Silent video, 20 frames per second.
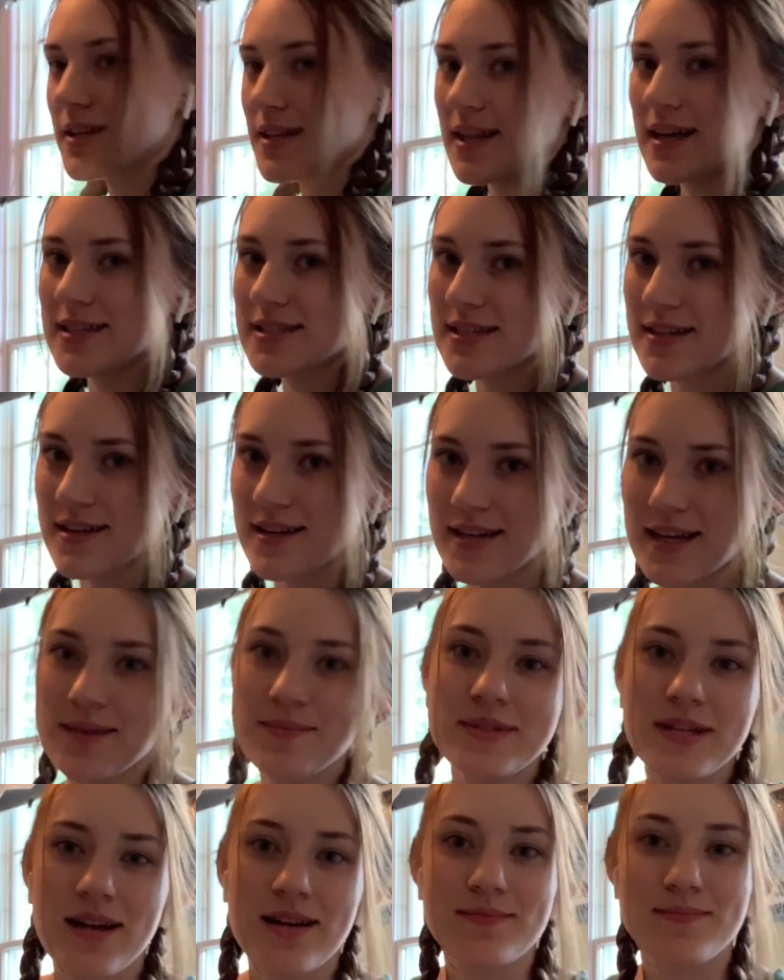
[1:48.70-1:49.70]
elastic on
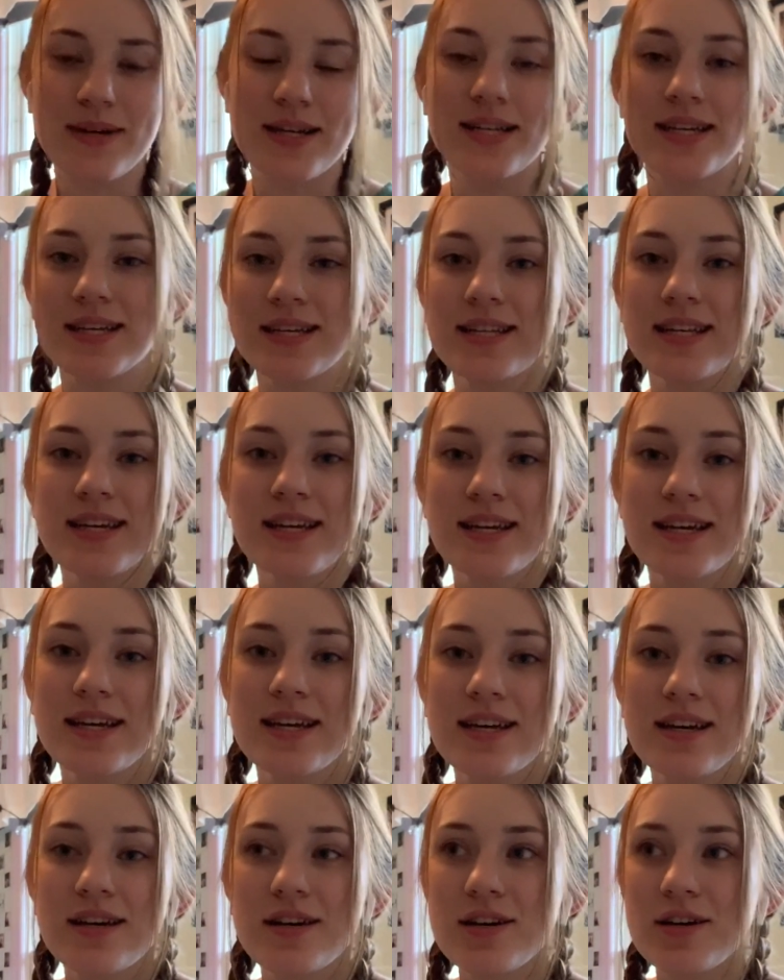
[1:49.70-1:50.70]
Amazon, but
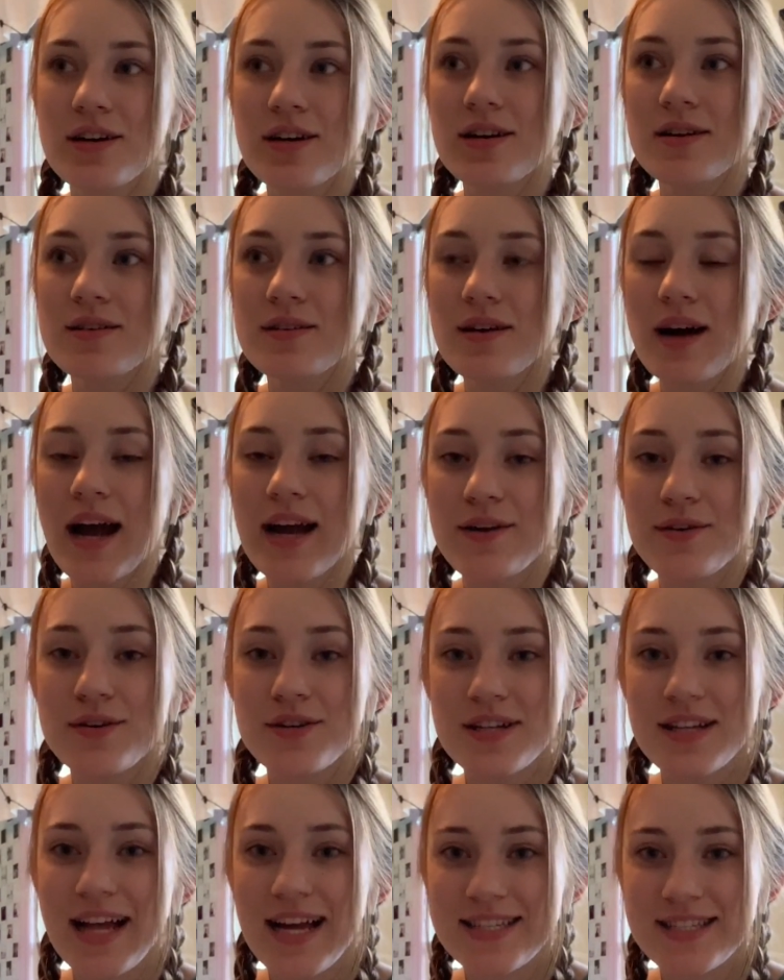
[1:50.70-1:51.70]
I
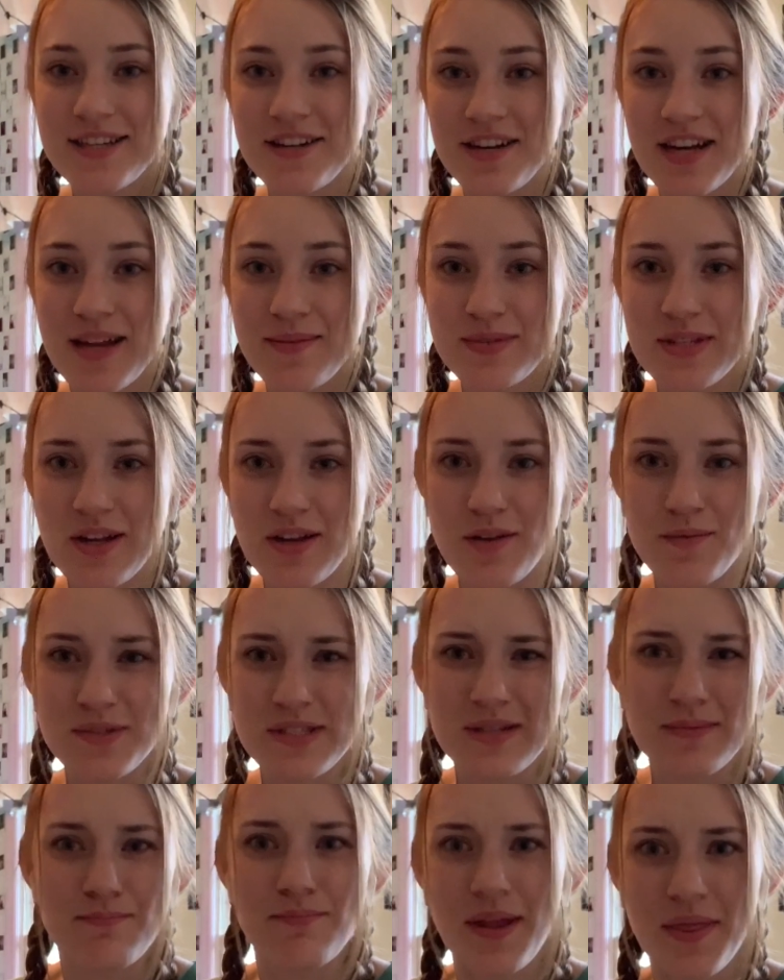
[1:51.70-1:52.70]
ordered elastic on Amazon
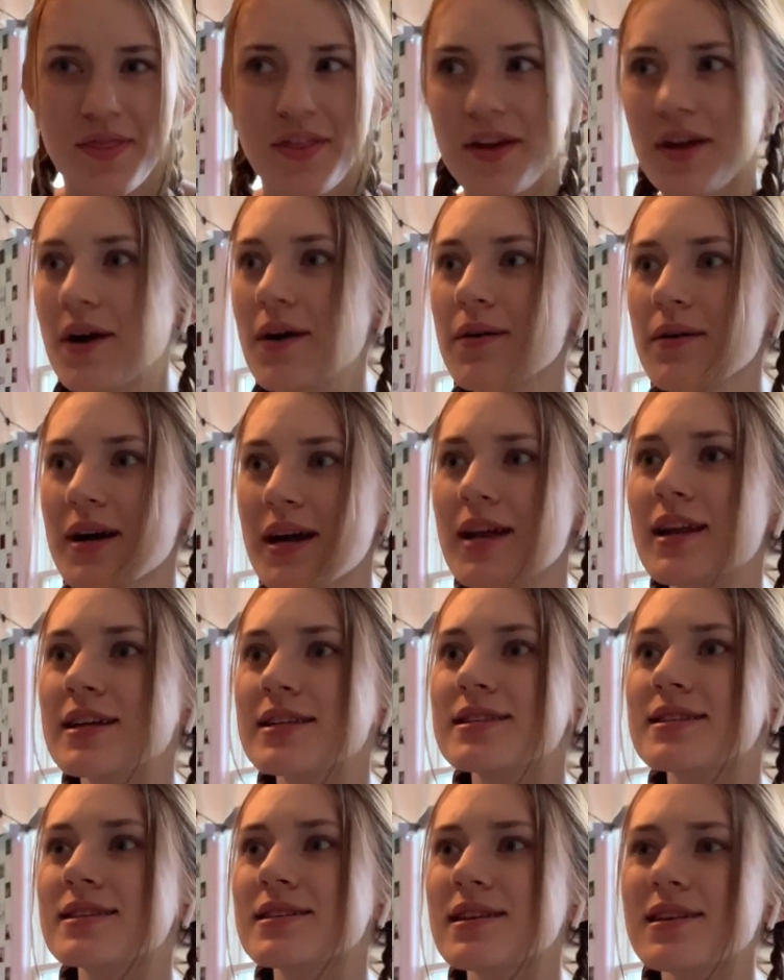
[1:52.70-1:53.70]
almost a month ago and
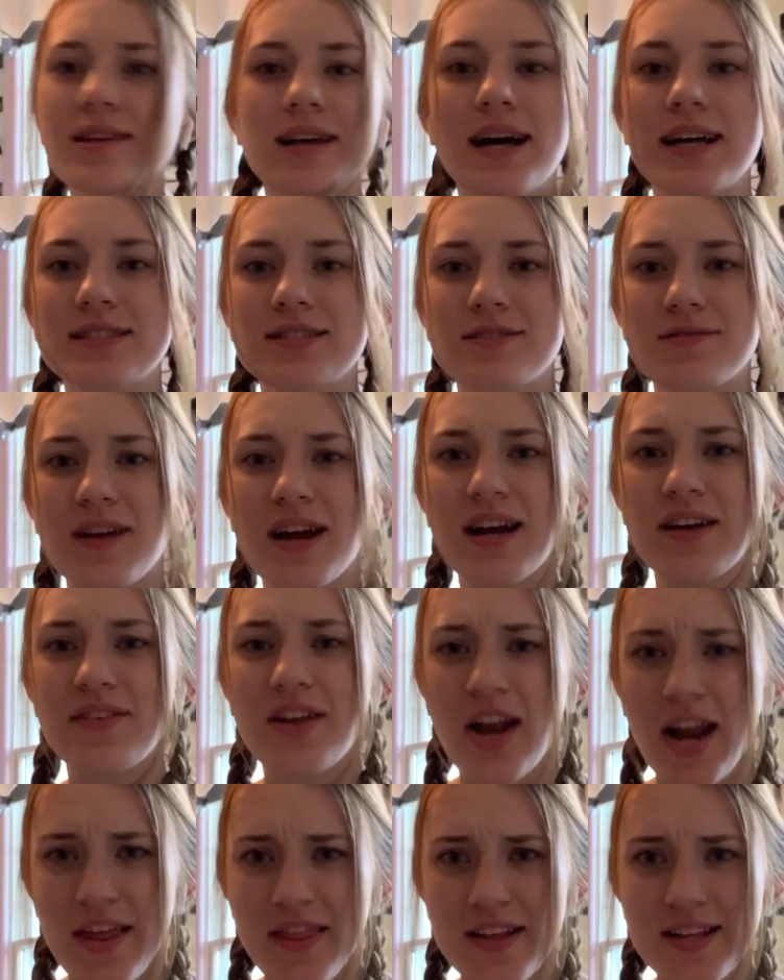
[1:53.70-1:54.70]
it still hasn't arrived,
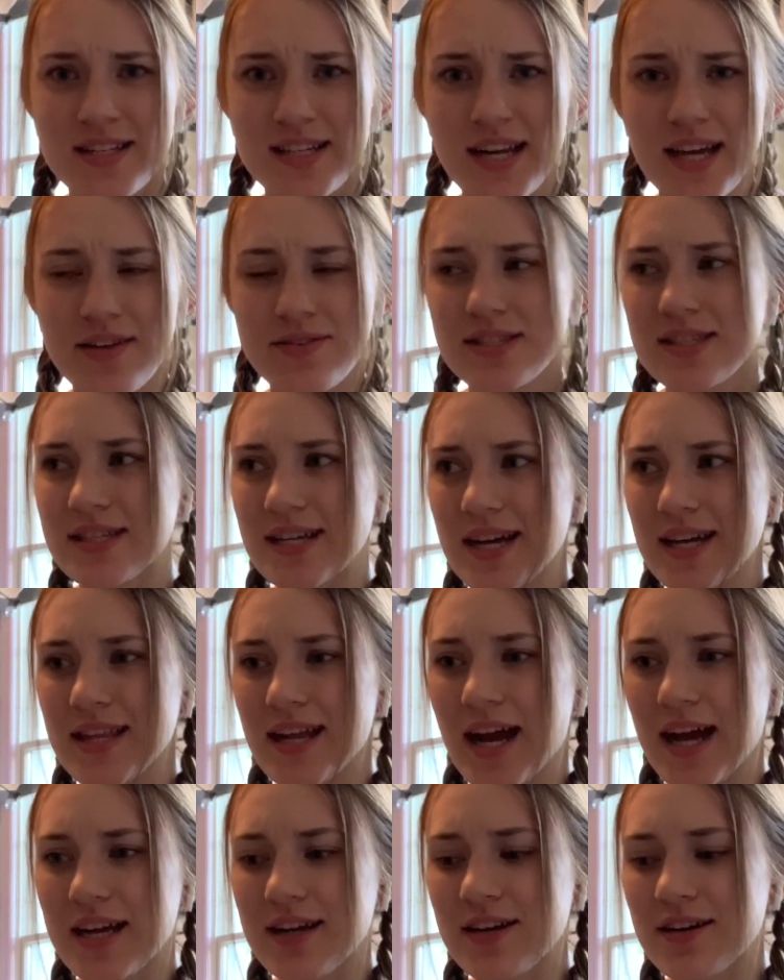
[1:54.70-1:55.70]
and I think today was the day
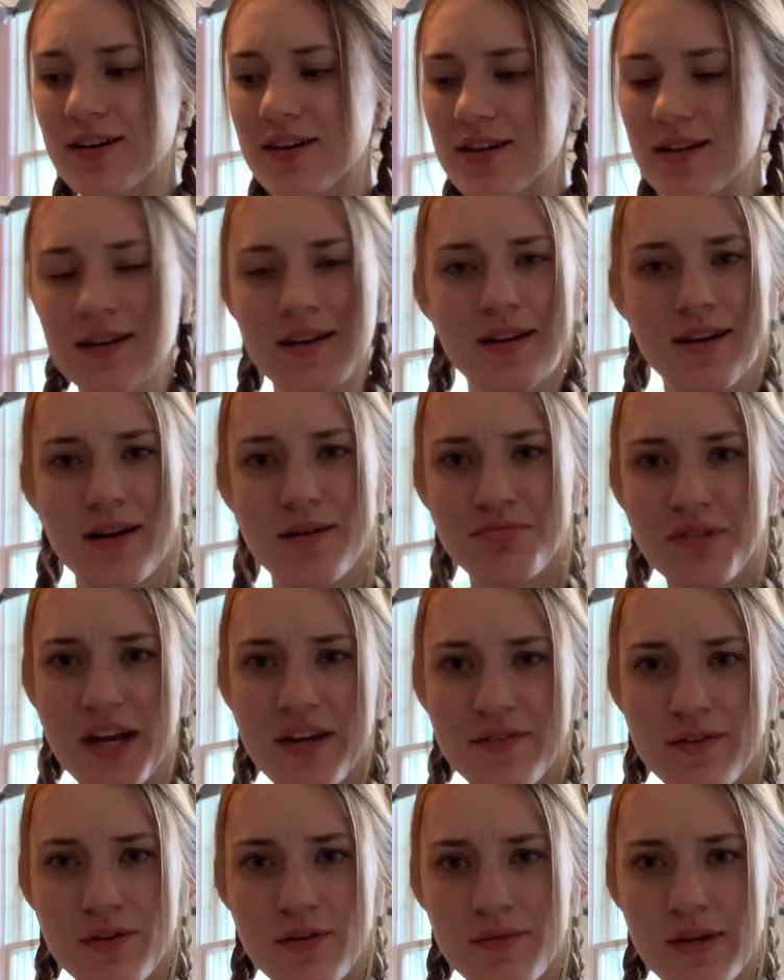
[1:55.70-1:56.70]
that I could apply
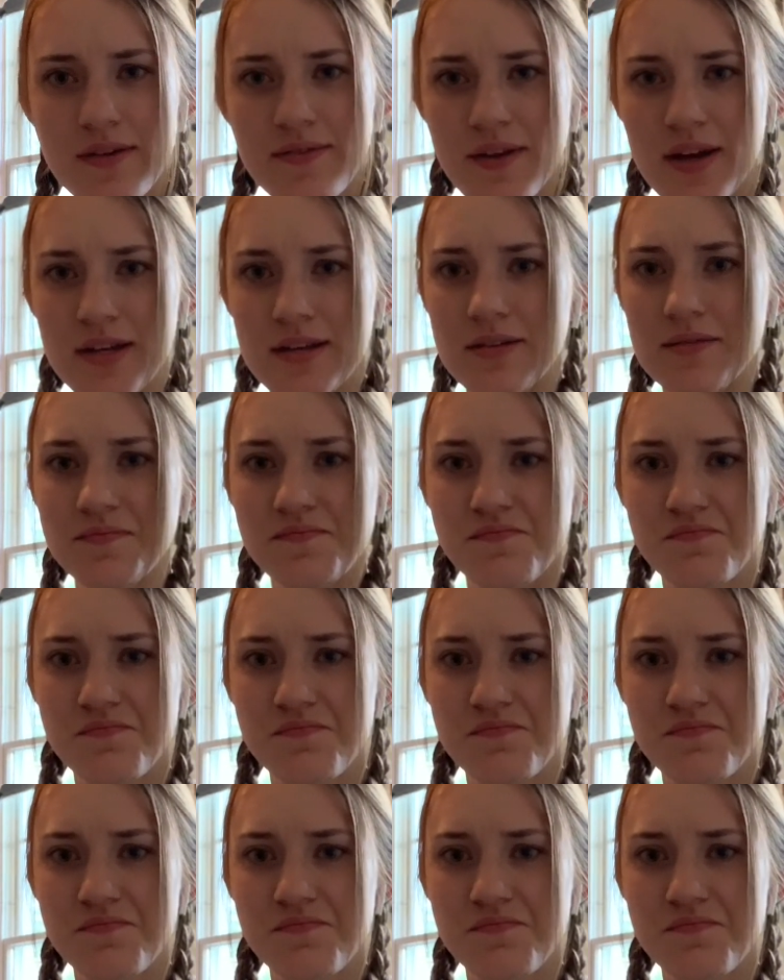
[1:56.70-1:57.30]
for a refund.